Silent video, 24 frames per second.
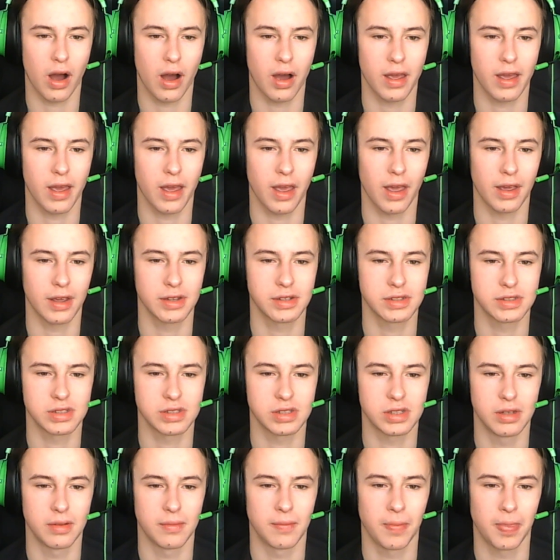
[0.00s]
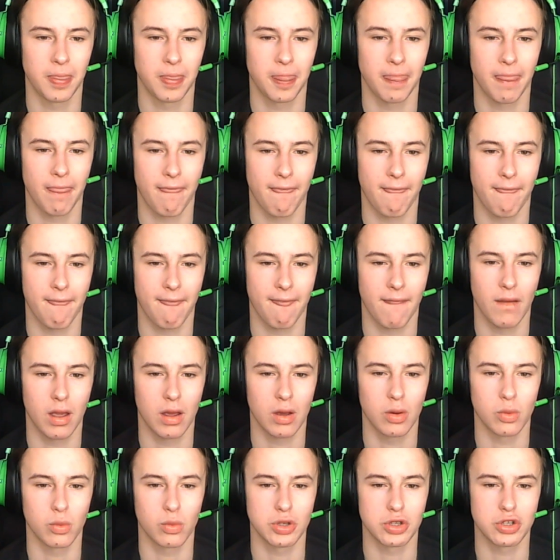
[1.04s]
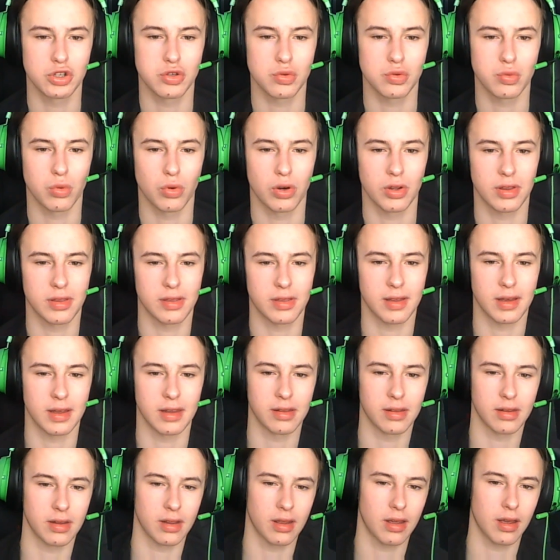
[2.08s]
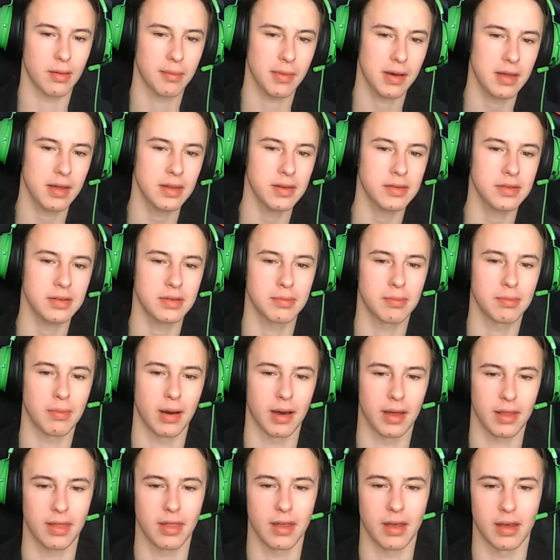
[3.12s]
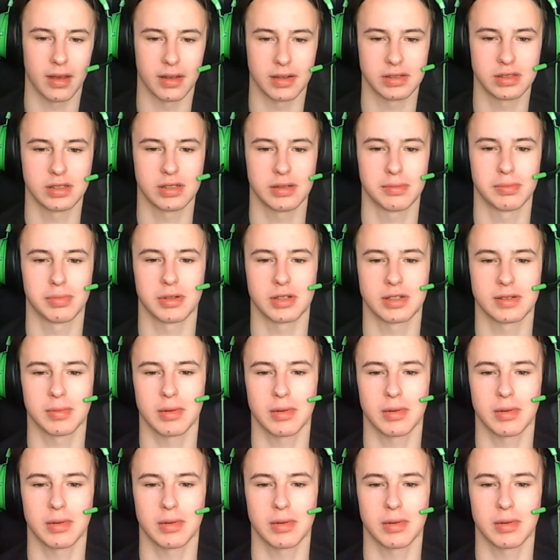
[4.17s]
IAC, which was then amended by the C++, 3,